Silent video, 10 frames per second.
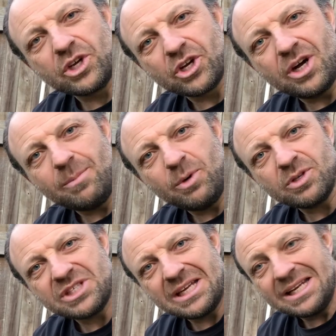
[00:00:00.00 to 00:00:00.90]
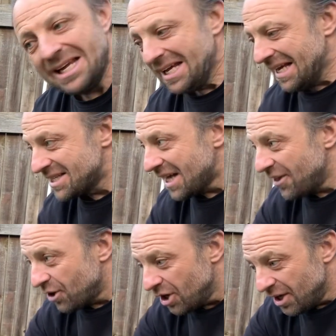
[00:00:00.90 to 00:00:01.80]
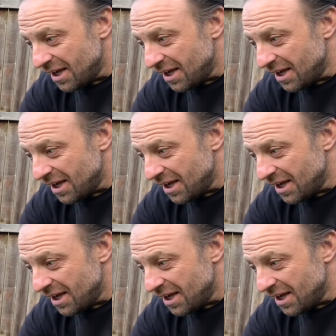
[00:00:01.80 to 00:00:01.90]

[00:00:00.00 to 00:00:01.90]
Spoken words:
your compost in is either